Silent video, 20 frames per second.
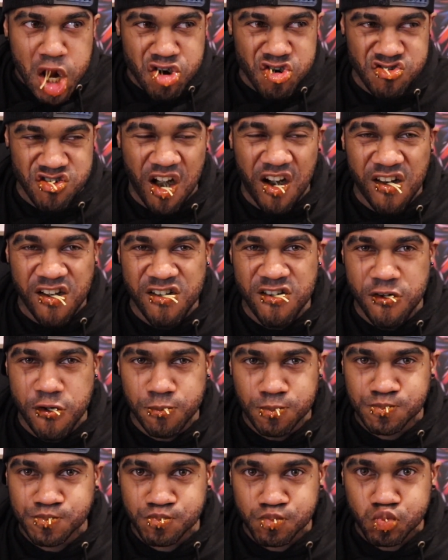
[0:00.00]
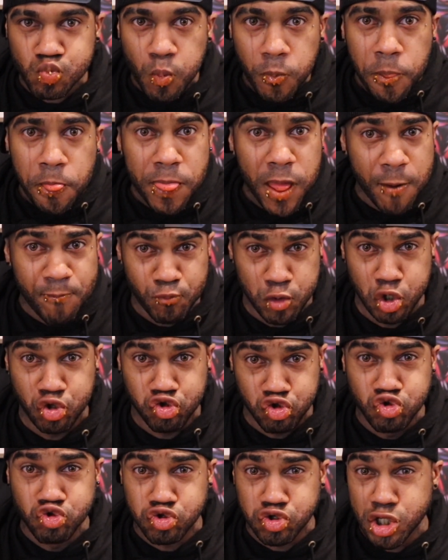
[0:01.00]
Can y'all hear the
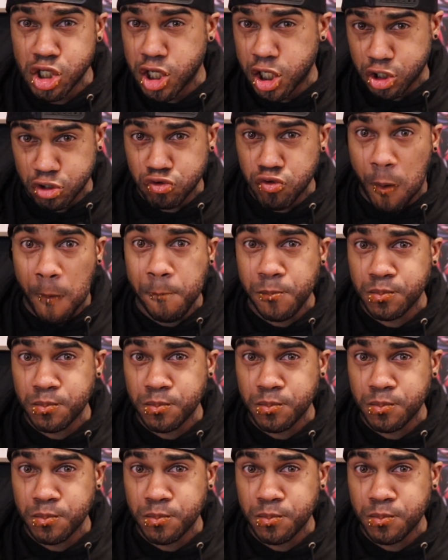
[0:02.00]
juiciness